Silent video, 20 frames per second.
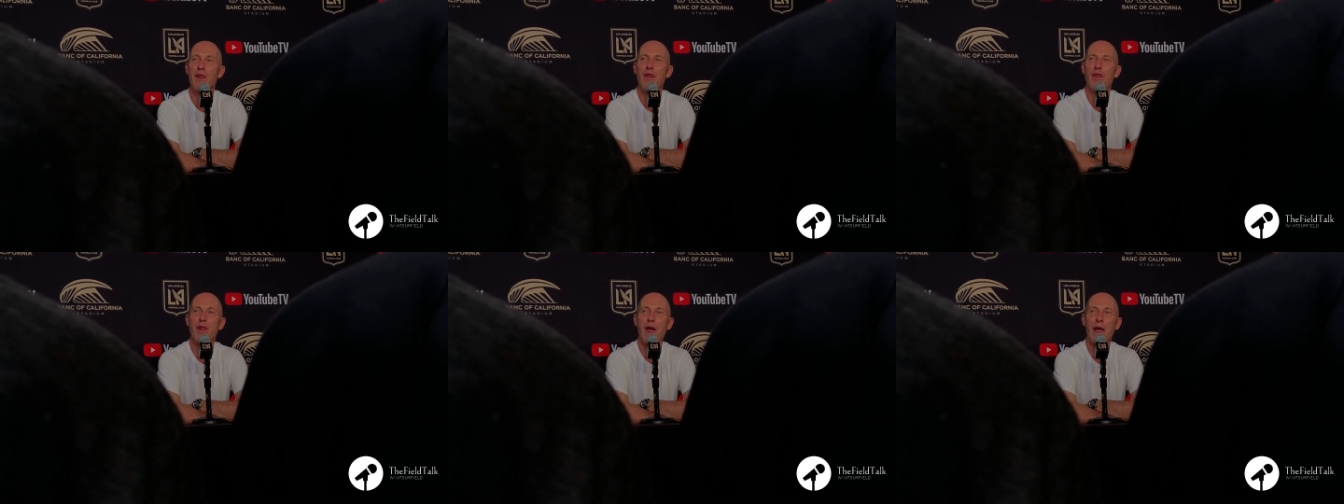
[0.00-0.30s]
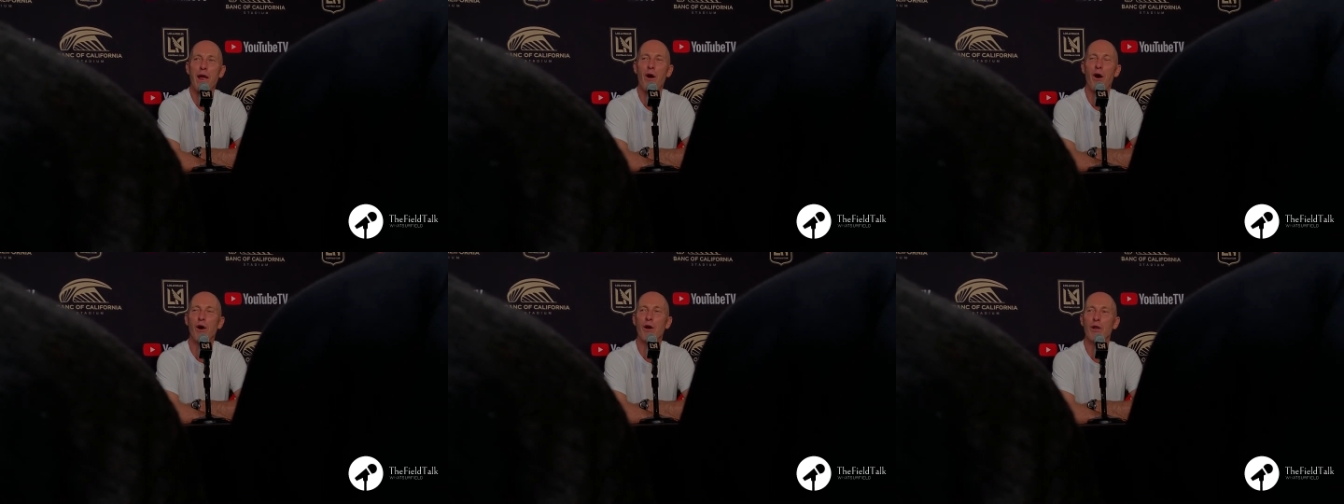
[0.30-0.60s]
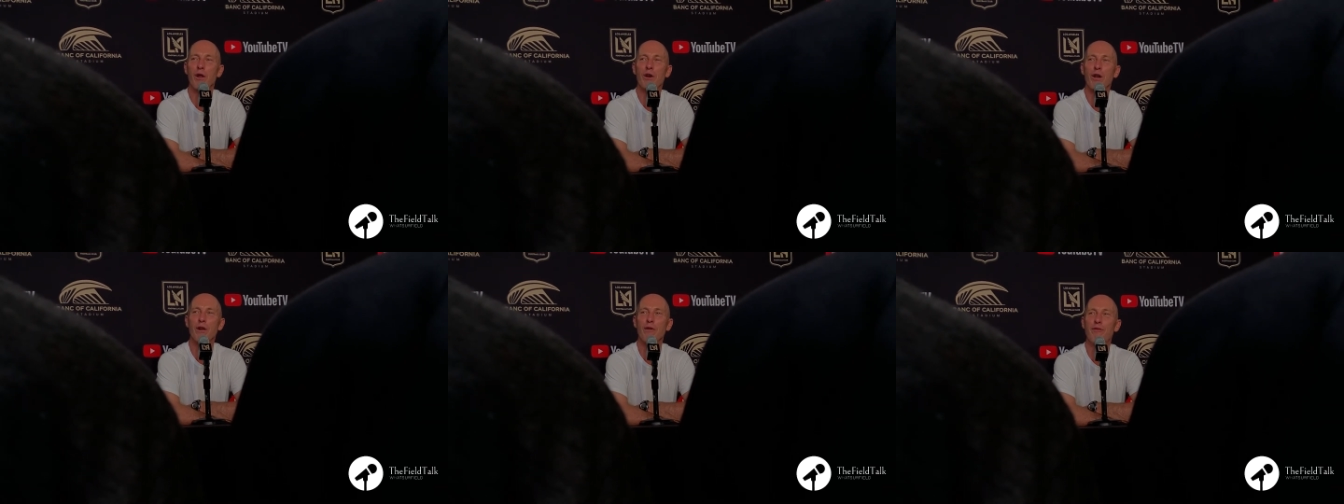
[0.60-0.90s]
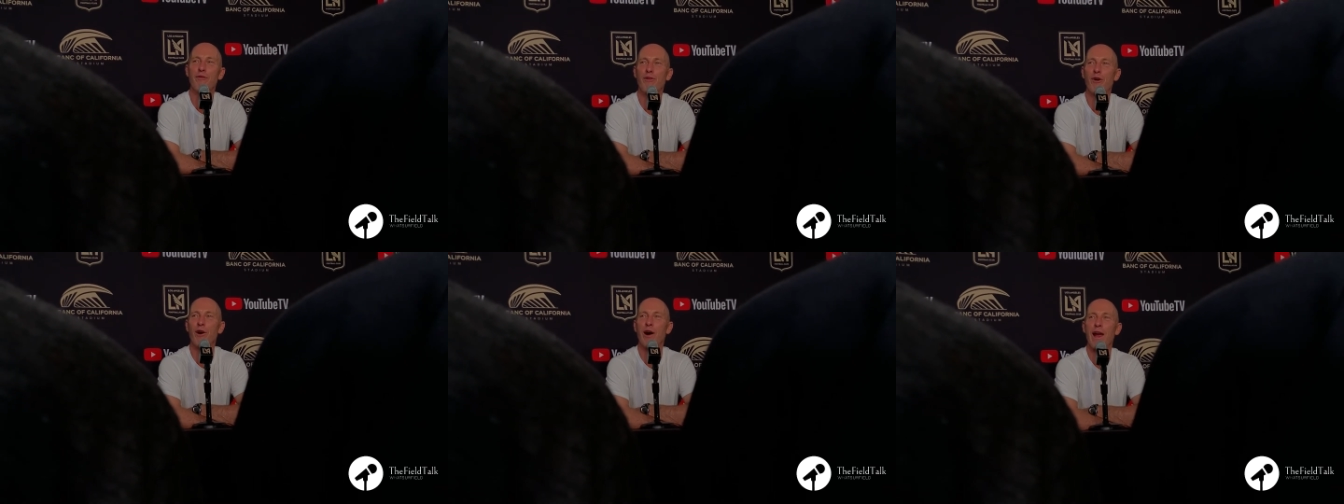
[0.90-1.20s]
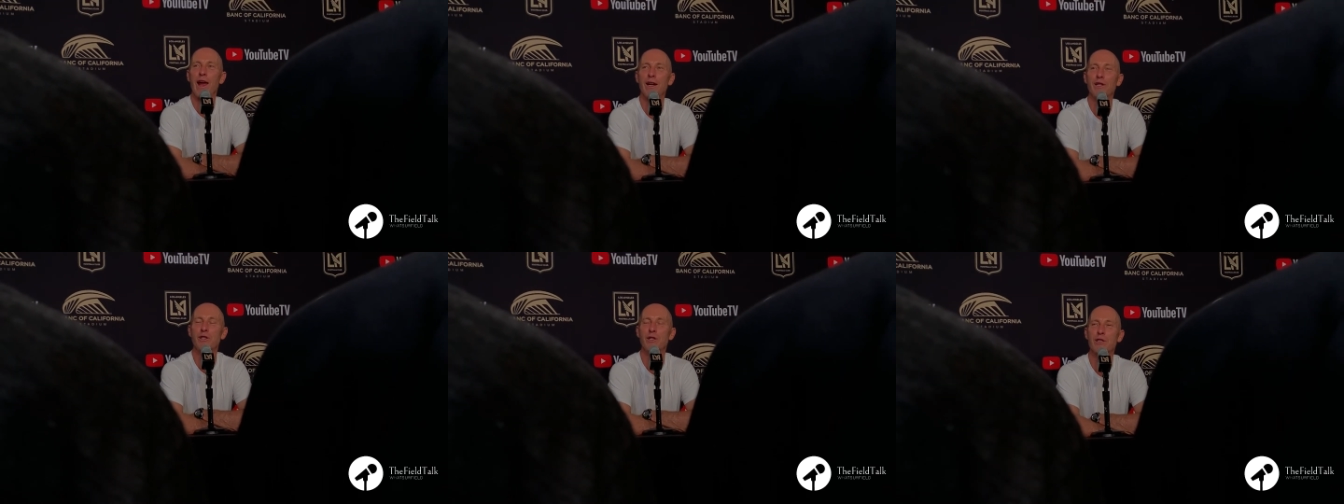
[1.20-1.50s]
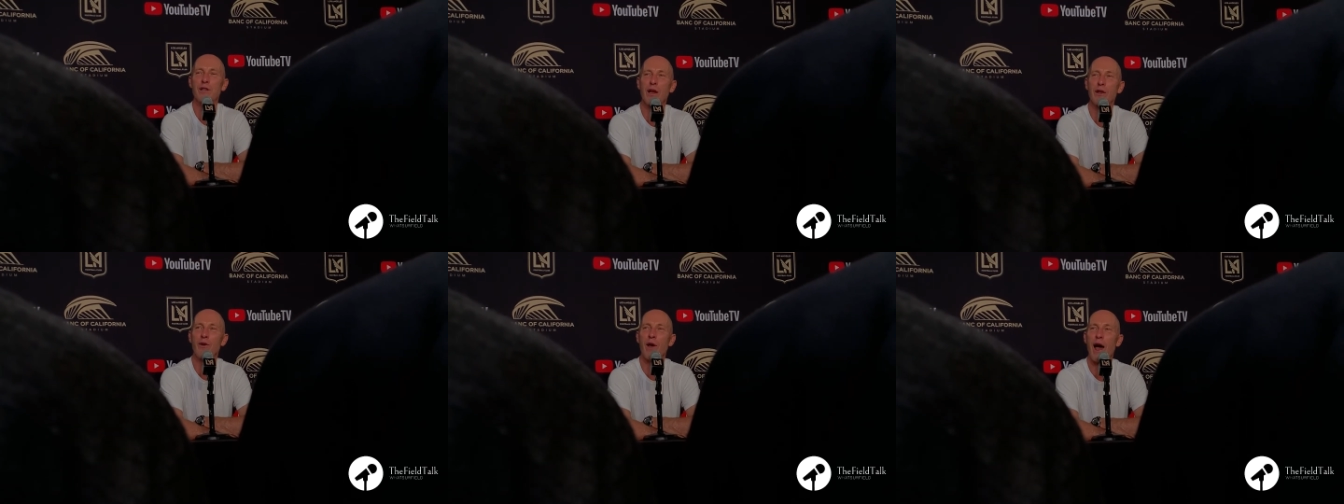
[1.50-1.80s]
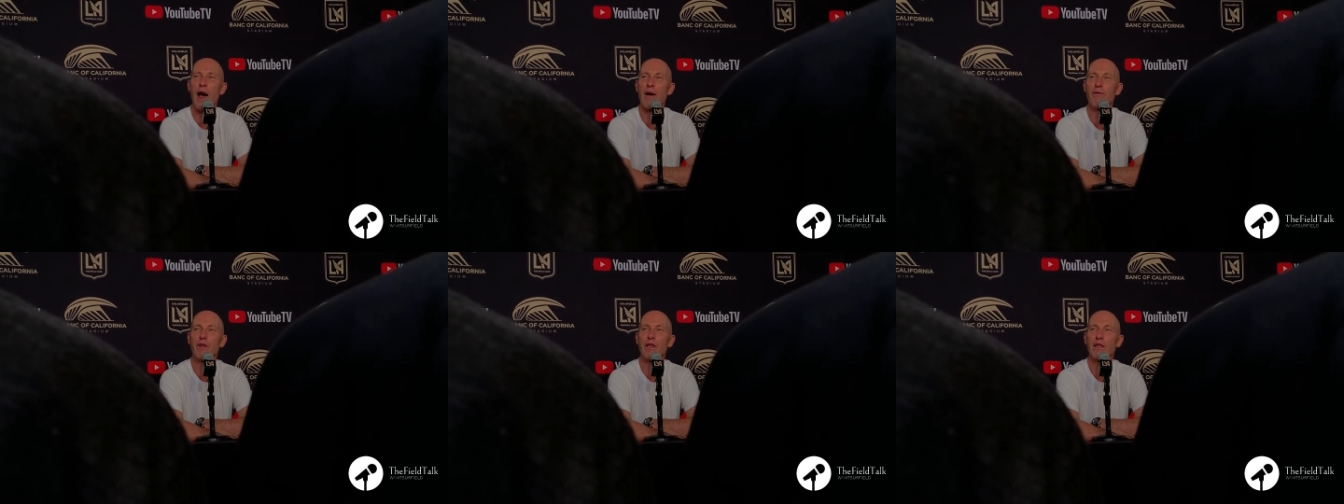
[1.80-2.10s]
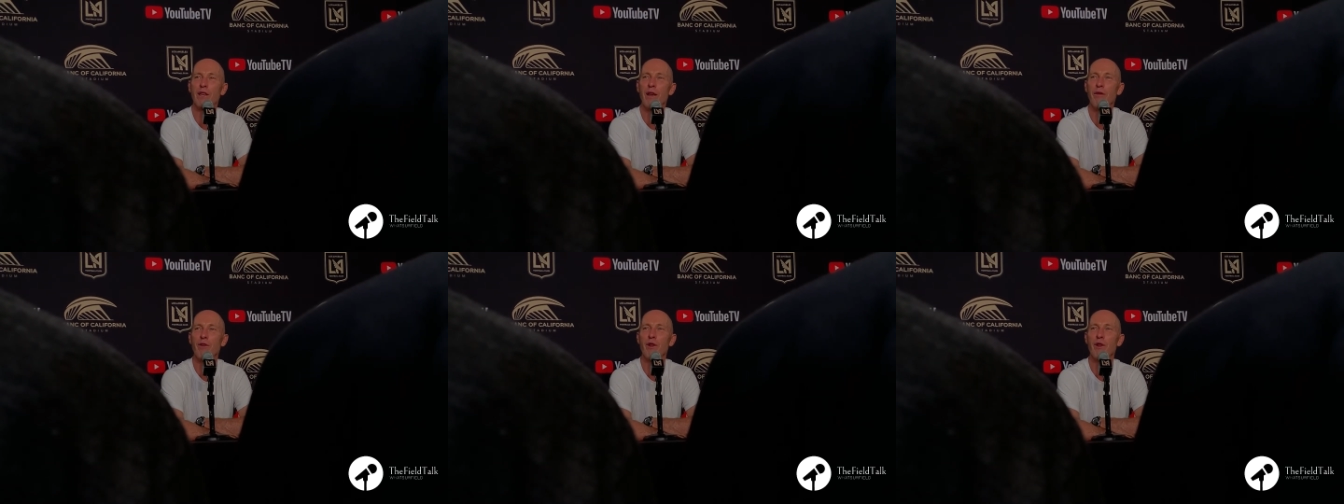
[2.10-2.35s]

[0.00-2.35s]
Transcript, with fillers: they are looking for answers that you haven't